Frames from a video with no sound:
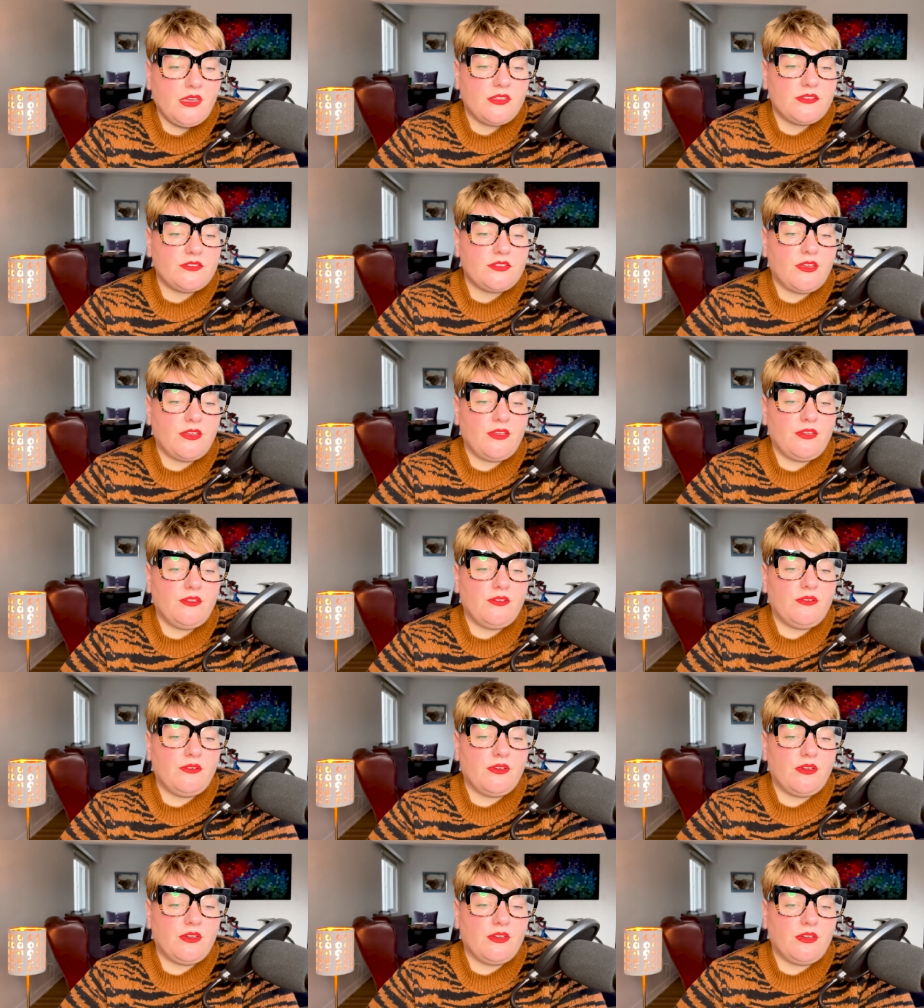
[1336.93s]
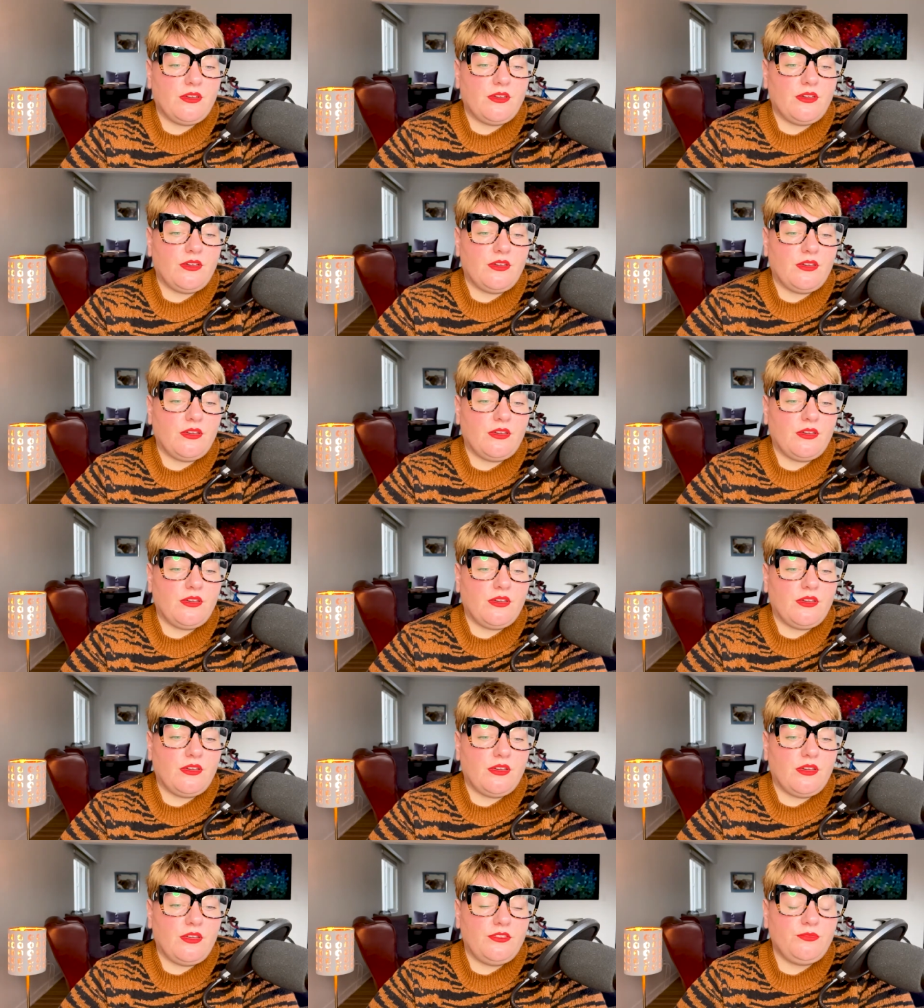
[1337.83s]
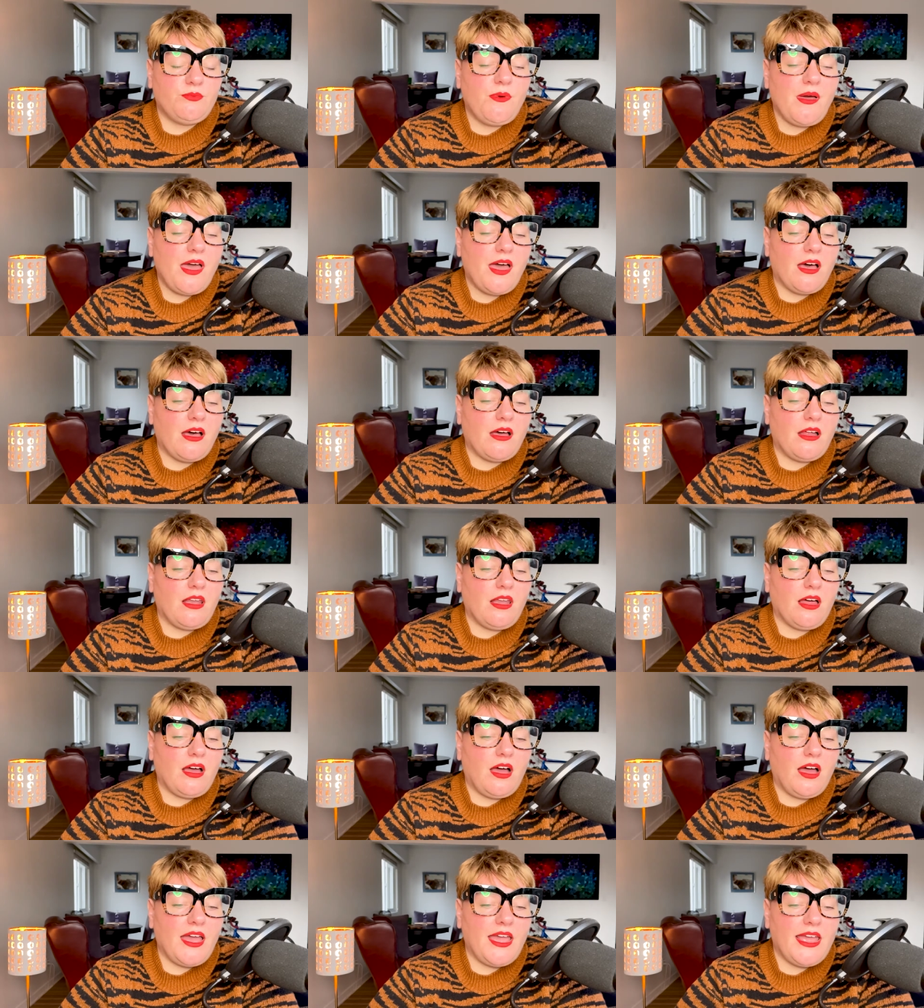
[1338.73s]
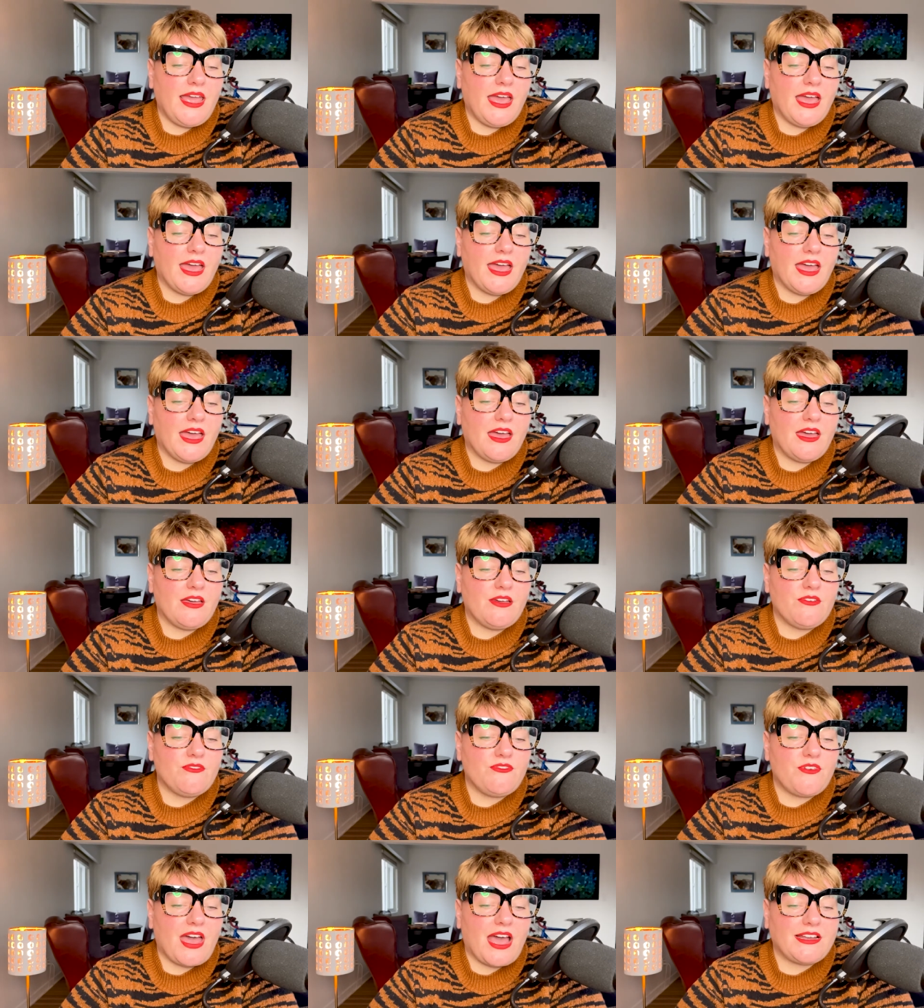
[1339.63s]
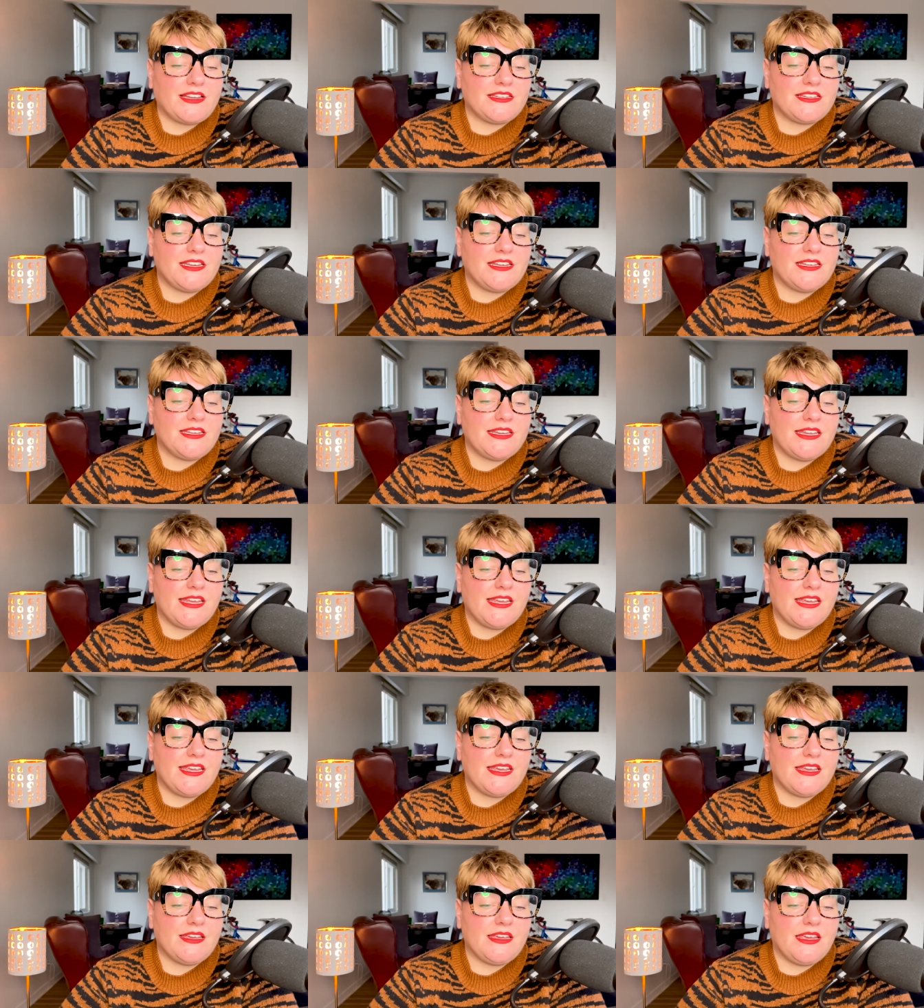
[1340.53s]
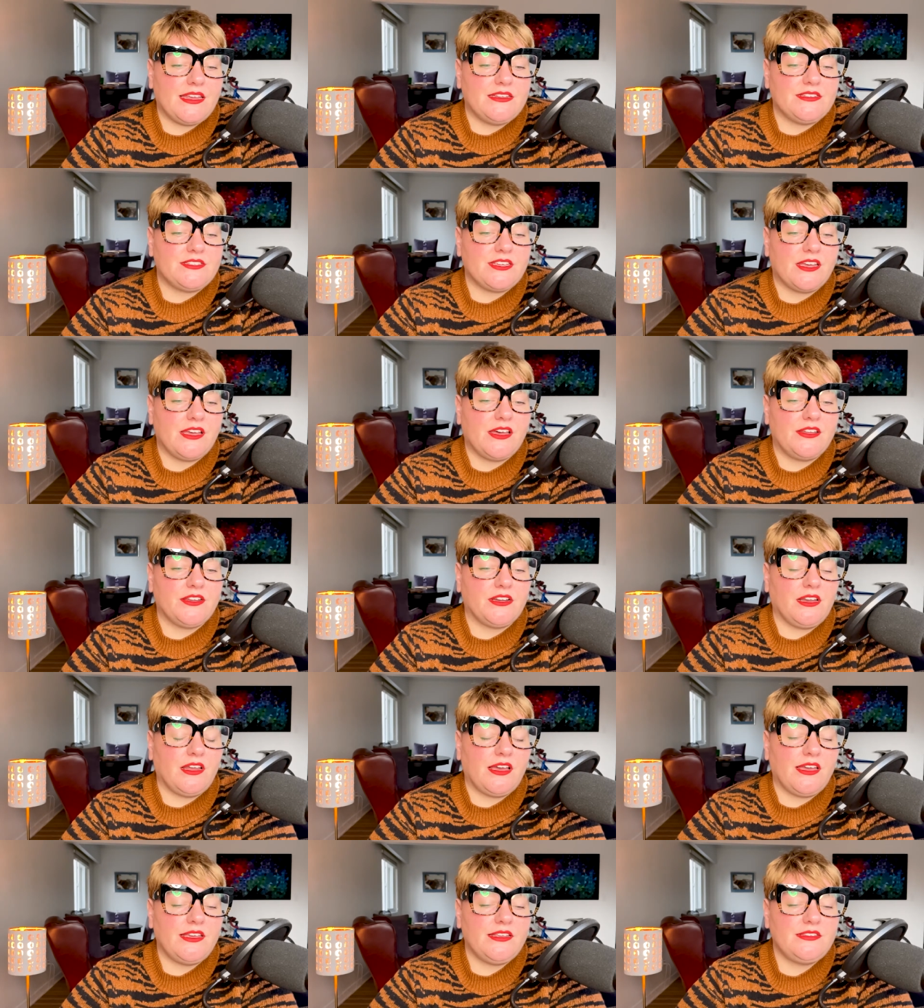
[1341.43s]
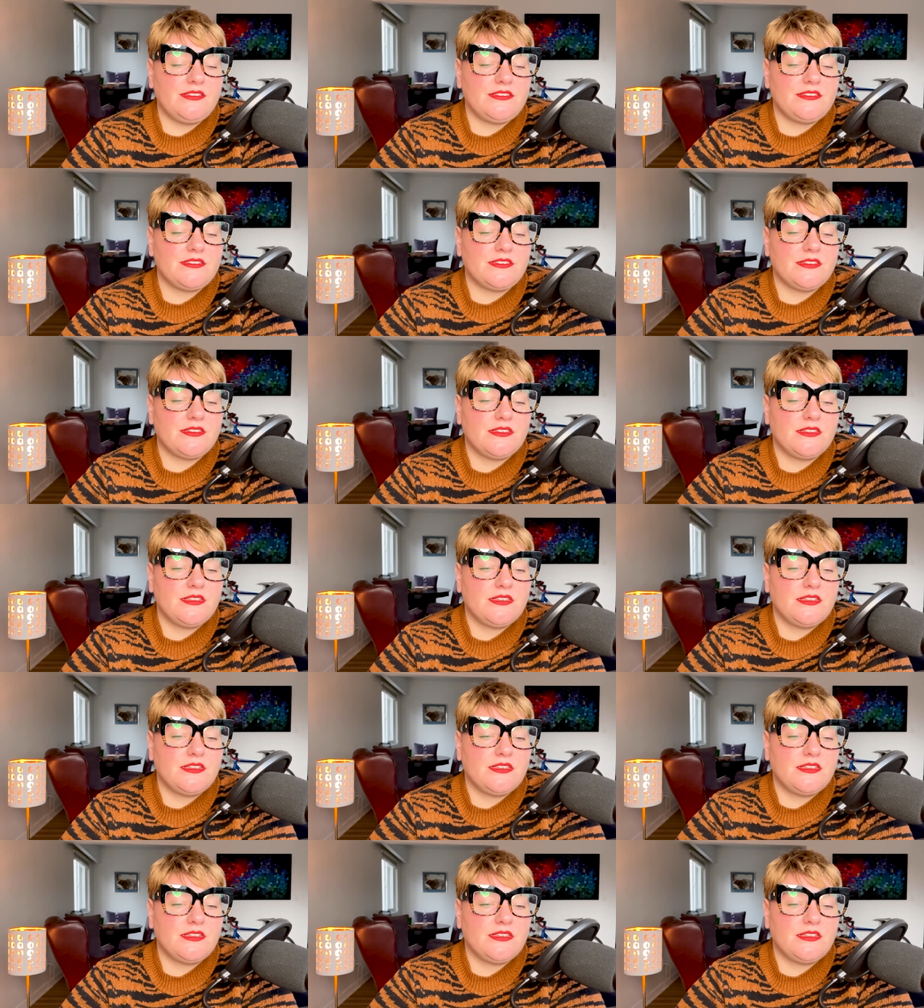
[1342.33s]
So, as well, I have added in here internalized